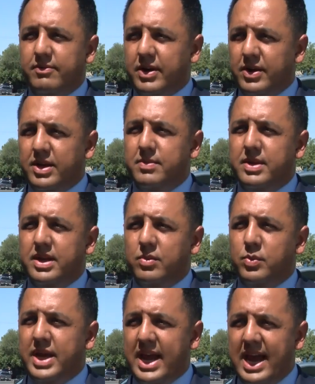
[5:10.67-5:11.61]
Very committed.
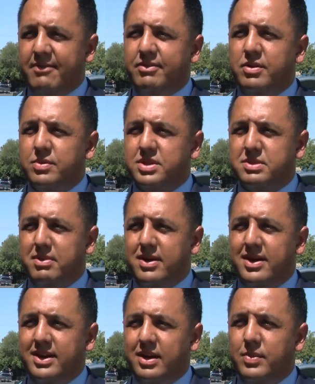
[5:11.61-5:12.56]
We have to
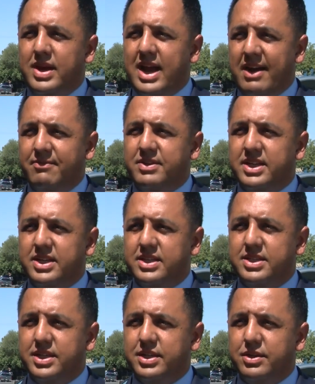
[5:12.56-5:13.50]
respond and we have to
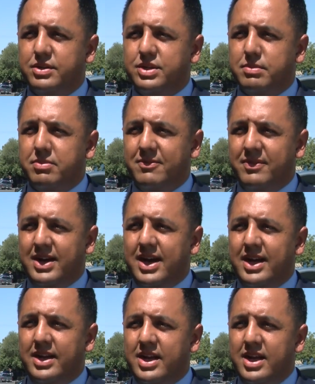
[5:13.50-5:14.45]
continue to
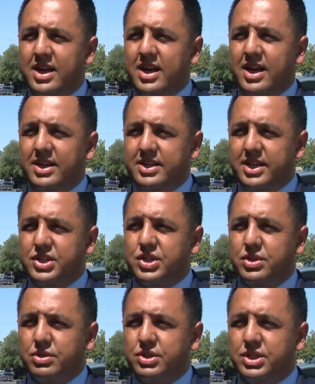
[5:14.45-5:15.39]
provide
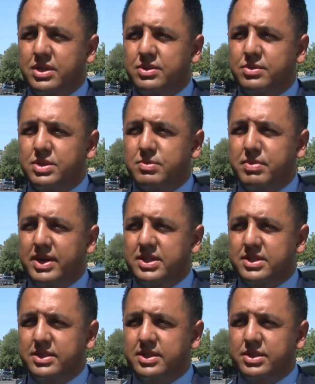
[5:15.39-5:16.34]
additional shelter
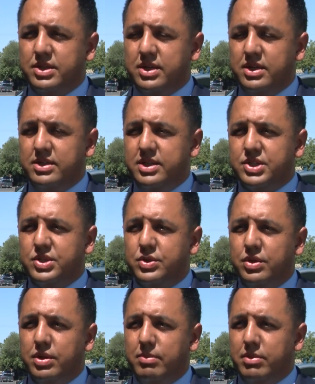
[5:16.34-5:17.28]
space,
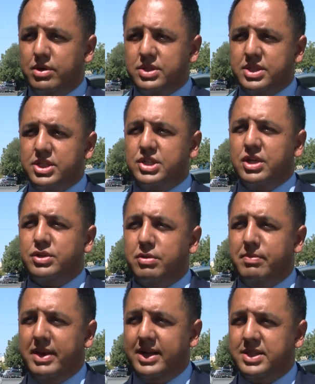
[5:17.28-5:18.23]
additional emergency shelter
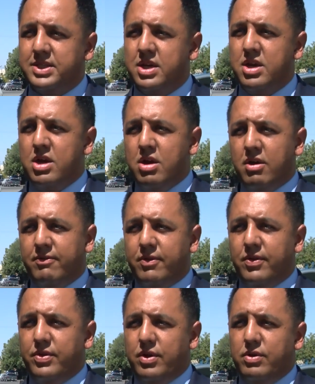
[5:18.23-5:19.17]
beds
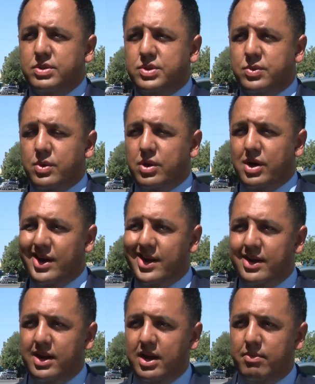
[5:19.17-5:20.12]
for those who are
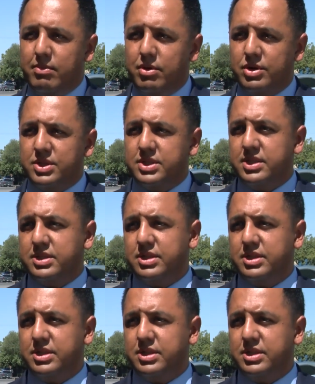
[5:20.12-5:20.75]
in emergency